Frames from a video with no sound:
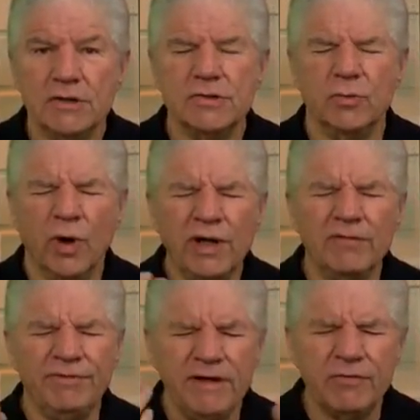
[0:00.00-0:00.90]
So you're running
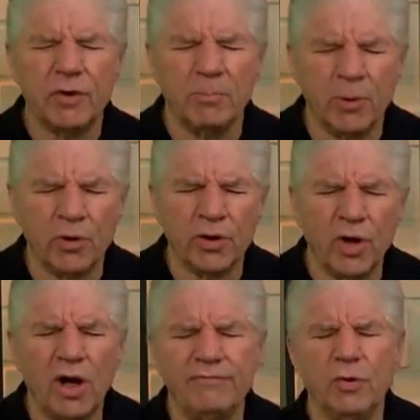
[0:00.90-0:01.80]
a fever to burn it
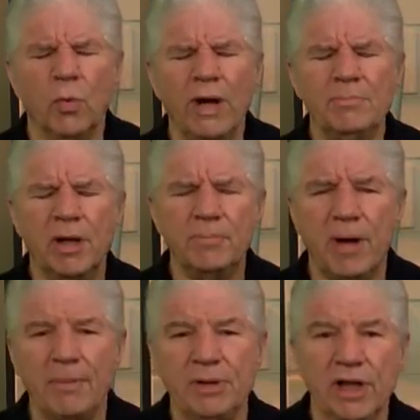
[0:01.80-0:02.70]
off, your white blood
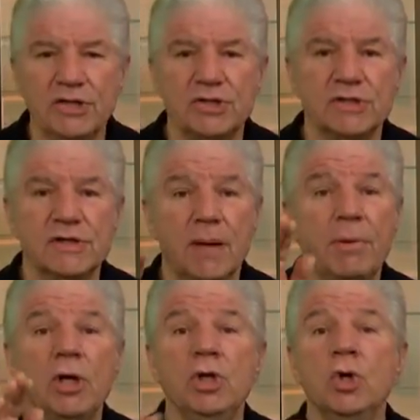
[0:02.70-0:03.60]
population is
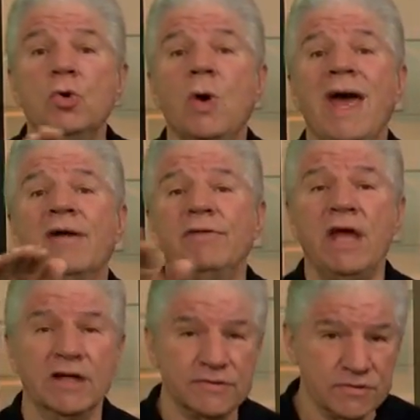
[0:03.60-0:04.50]
up, you have
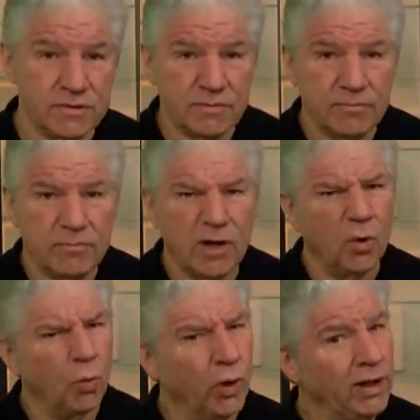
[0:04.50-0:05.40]
cancer.
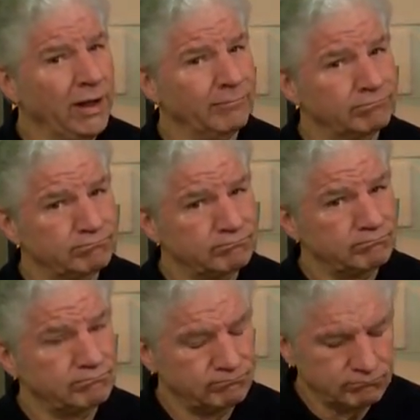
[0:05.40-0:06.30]
Really?
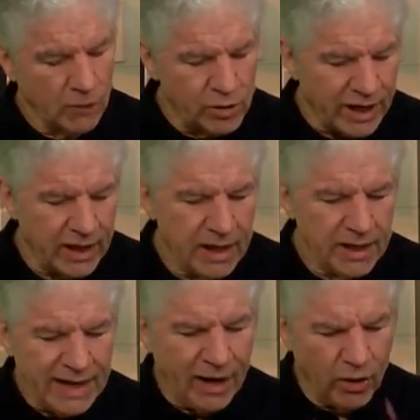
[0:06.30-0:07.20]
Okay,
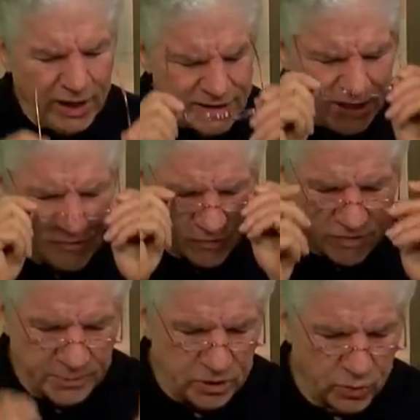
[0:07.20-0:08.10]
now to answer
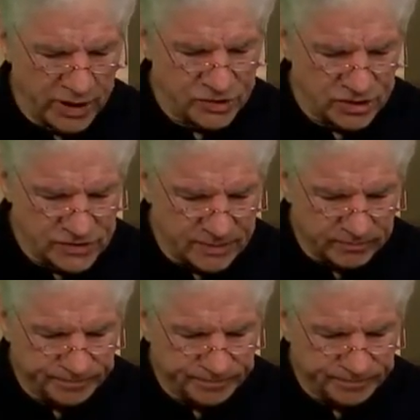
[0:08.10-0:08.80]
some of your questions.